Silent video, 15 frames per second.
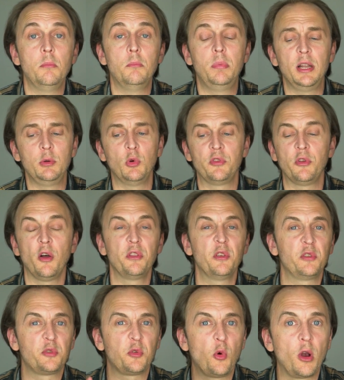But with all
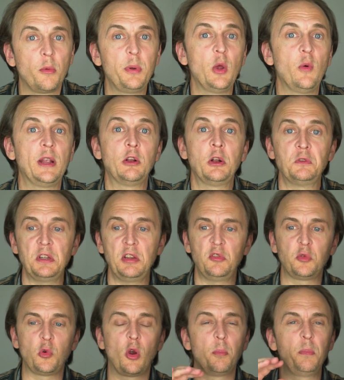this Scorpio energy,
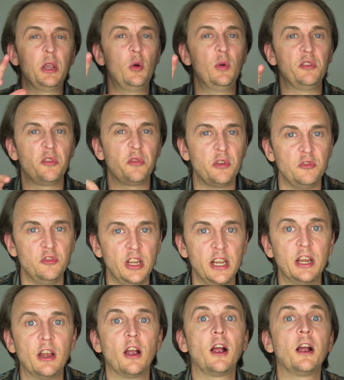Scorpio is the
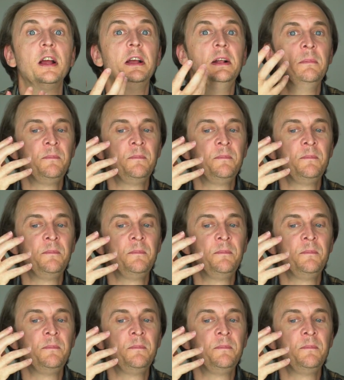digger.